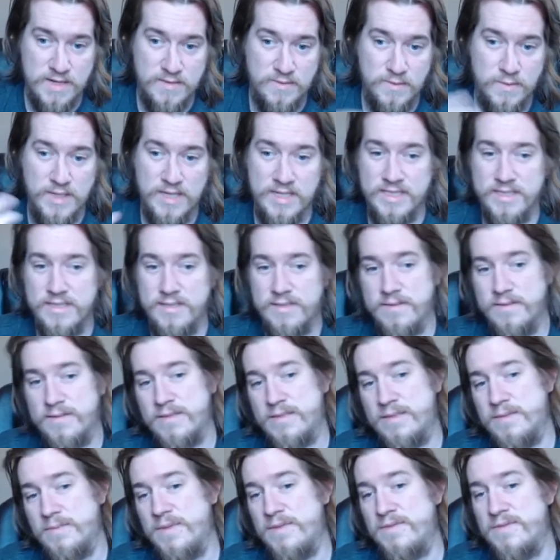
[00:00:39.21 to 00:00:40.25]
Everyone has
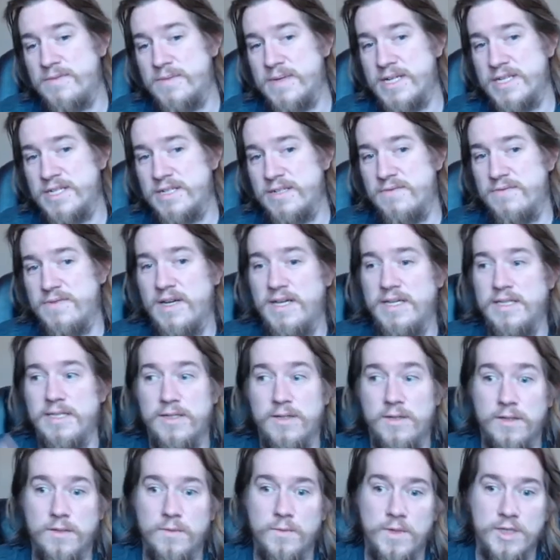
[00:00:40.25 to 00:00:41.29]
some information to find it
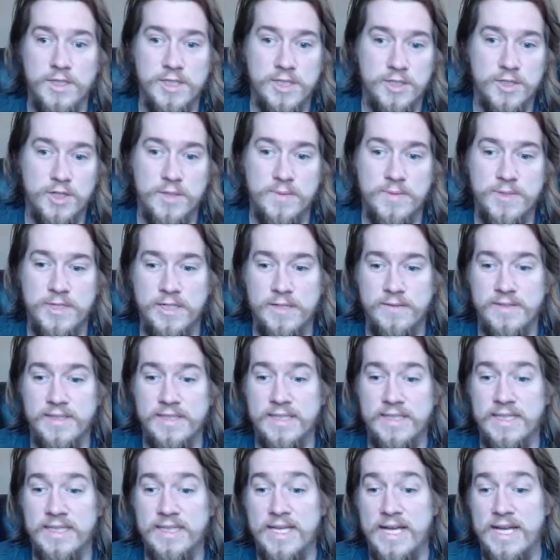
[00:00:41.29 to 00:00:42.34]
all in one description and everything
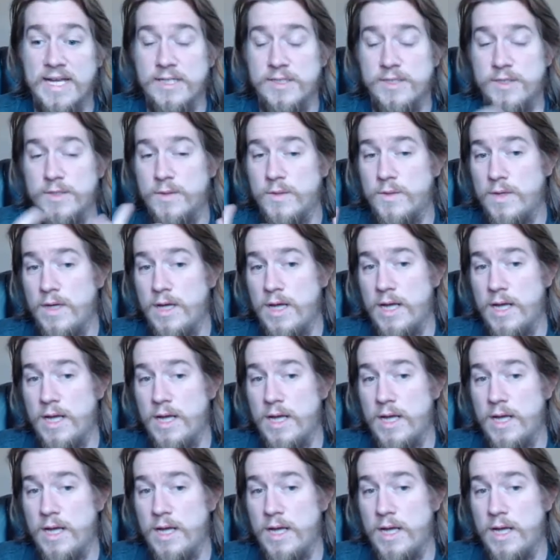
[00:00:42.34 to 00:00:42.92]
like that. So